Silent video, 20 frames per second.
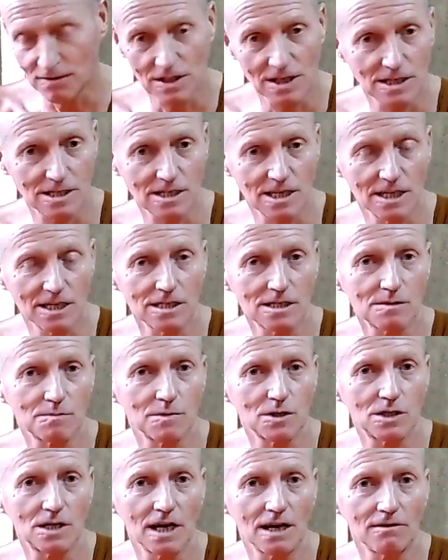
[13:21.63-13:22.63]

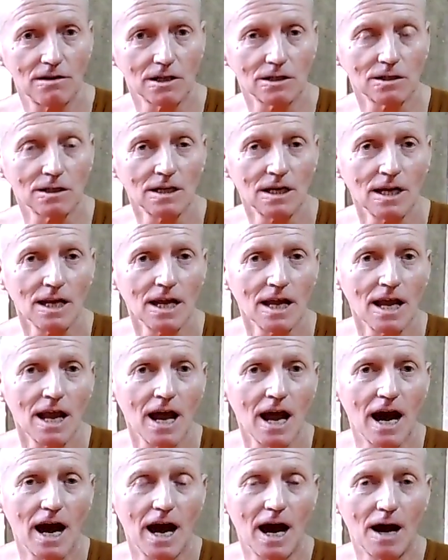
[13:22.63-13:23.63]
And
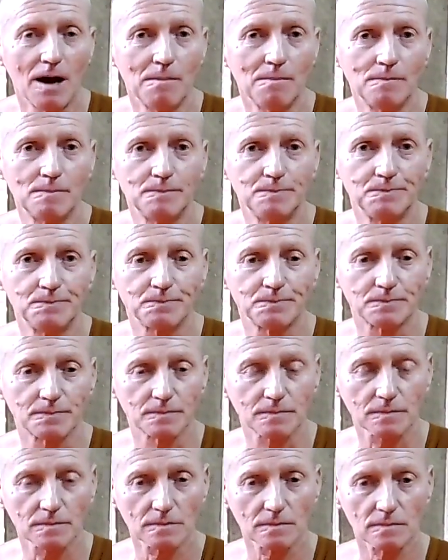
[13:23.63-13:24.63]
like
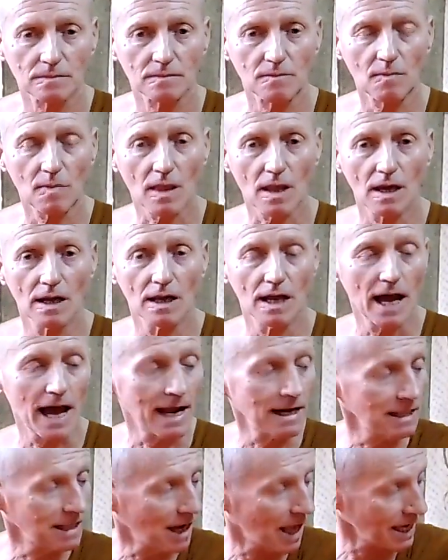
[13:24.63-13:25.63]
this floor here is
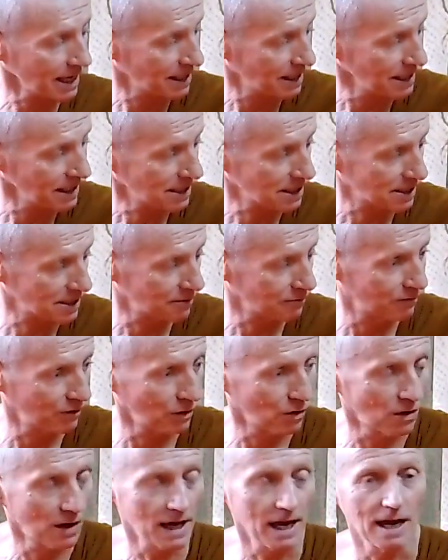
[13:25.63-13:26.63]
wooden,
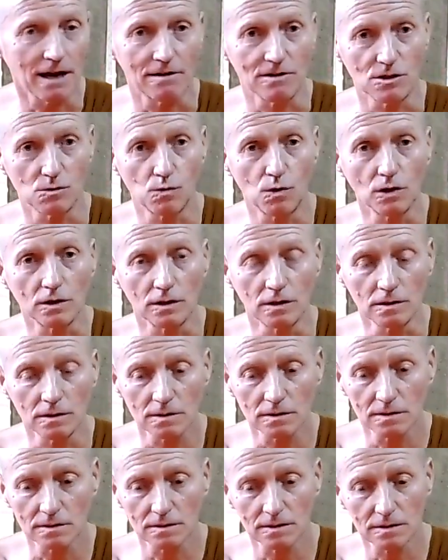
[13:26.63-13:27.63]
but it's still hard.
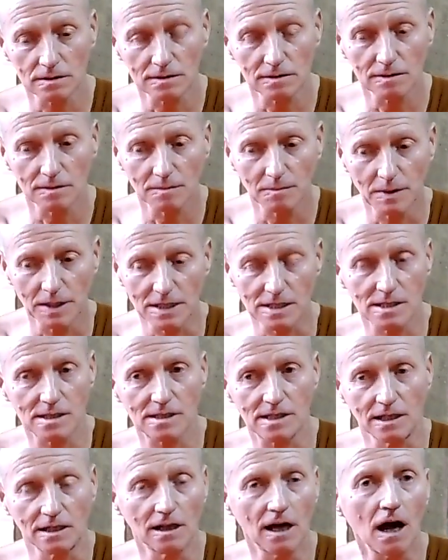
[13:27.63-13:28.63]
And
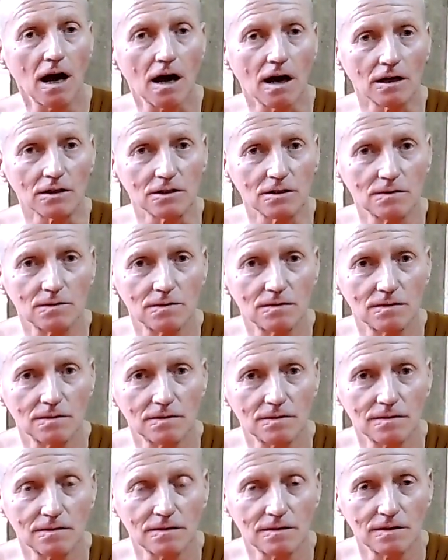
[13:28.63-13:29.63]
this is what I sleep
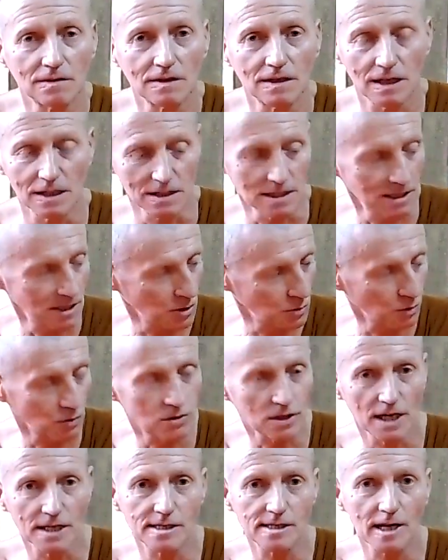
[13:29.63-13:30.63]
on. This is my bed
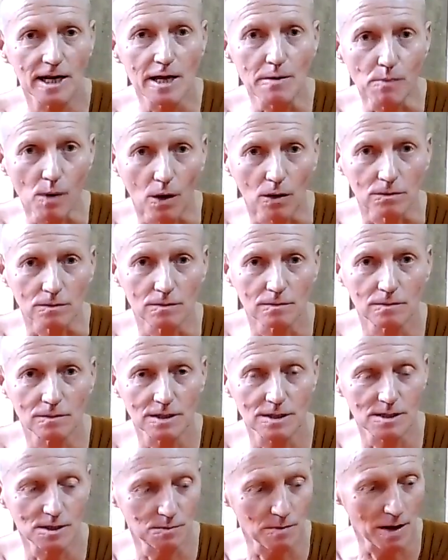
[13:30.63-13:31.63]
I'm on that right
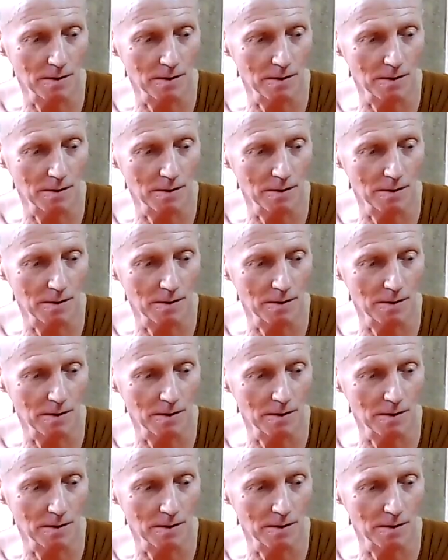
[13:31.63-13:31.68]
now.